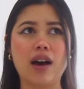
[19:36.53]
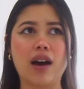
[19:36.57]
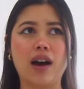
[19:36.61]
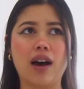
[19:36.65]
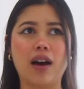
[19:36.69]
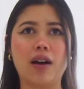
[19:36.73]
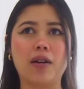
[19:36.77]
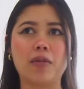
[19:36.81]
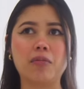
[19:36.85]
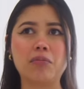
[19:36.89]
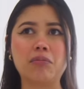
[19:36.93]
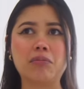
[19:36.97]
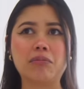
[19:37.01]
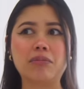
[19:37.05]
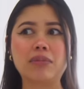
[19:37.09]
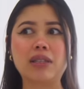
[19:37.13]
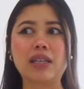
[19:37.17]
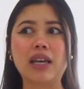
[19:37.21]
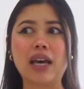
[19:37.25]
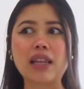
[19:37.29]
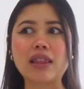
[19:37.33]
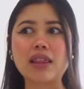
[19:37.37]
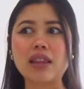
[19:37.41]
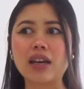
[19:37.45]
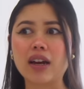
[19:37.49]
um,
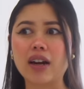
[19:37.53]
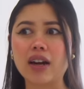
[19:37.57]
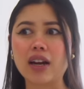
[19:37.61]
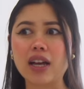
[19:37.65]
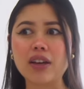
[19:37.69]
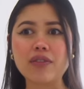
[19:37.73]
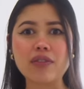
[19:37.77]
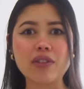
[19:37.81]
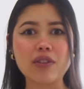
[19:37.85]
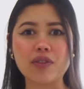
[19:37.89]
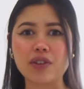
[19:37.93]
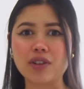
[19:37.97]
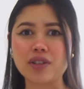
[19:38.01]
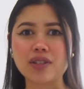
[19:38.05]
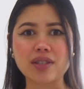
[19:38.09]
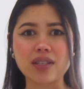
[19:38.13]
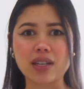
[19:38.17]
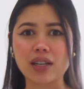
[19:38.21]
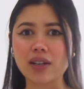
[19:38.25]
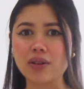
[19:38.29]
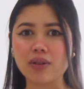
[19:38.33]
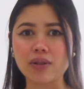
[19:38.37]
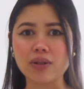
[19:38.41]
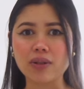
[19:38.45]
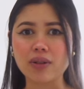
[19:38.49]
get there, even if you're
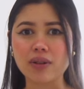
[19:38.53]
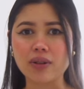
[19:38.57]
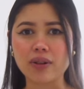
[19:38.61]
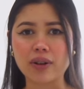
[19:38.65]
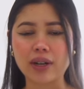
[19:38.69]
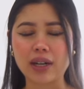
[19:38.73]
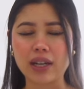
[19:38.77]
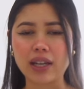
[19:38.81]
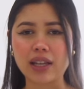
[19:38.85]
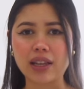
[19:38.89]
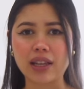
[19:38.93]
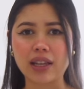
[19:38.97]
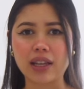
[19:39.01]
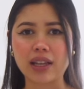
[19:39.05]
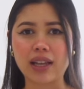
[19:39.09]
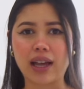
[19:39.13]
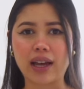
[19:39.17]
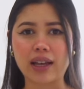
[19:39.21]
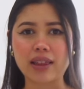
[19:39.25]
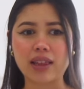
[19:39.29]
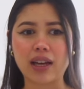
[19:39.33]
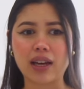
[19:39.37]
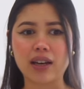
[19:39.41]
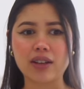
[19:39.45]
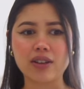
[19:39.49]
single or anything
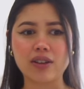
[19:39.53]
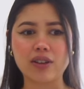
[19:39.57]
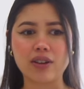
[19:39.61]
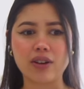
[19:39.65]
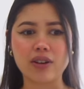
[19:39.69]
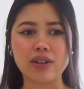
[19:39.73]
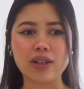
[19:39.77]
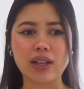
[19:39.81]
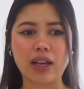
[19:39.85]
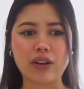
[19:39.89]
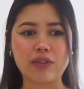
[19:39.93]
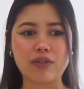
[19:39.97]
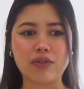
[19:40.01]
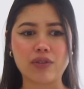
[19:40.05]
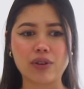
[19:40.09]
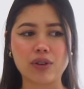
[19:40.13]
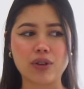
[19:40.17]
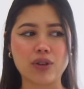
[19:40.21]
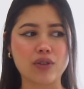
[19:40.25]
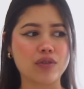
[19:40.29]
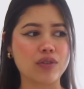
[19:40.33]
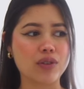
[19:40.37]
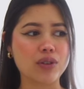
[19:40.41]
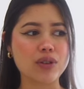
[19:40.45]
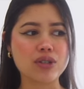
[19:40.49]
like that, you know, like for
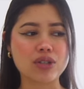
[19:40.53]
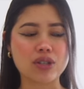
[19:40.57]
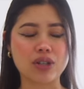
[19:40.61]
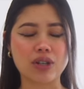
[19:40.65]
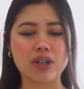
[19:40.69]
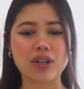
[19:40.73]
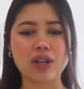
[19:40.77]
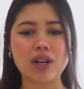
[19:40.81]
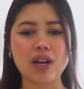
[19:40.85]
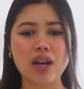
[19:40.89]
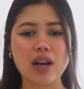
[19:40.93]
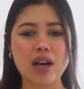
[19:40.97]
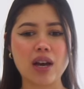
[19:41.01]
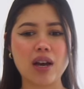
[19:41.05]
your future,